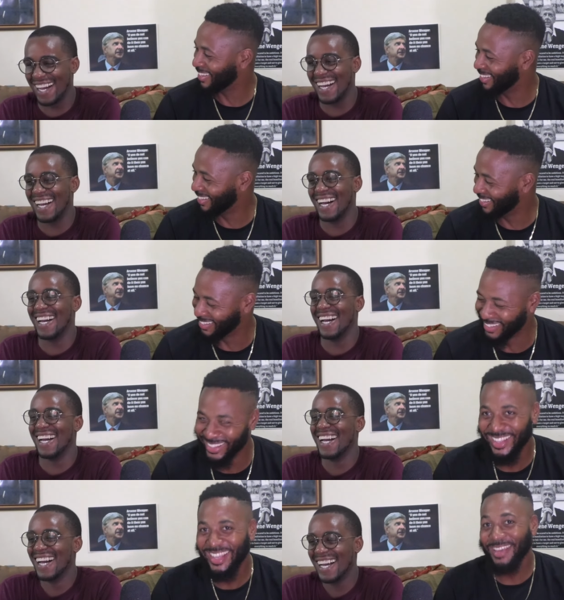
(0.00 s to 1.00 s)

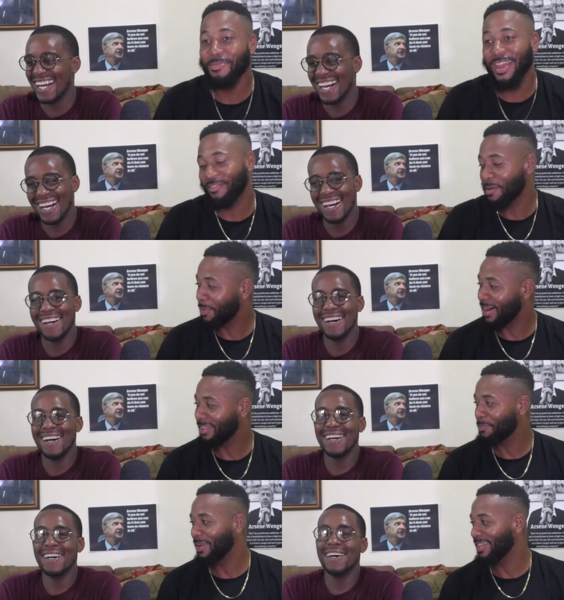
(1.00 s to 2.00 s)
Speaker 1: He don't have him
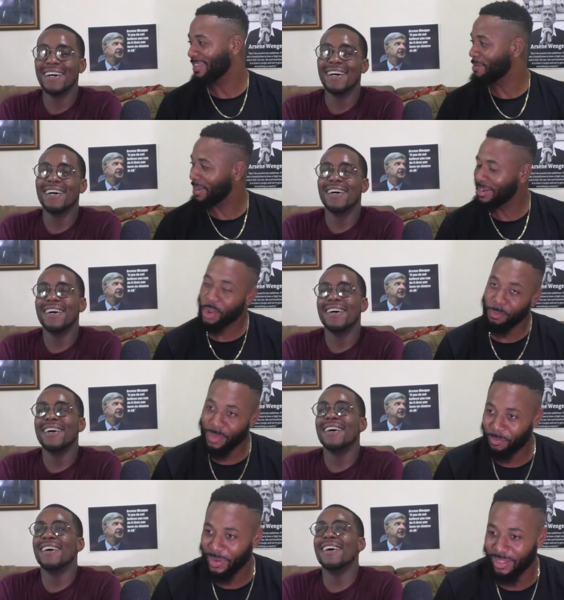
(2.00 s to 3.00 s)
party plans. Hey, man, he don't
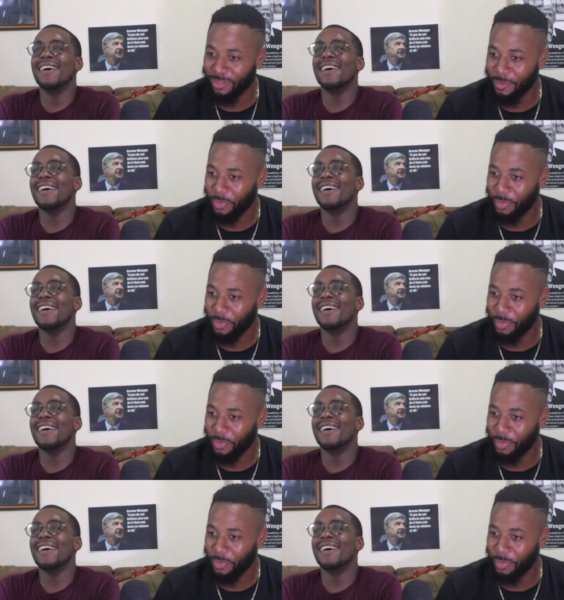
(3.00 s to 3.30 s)
make plans in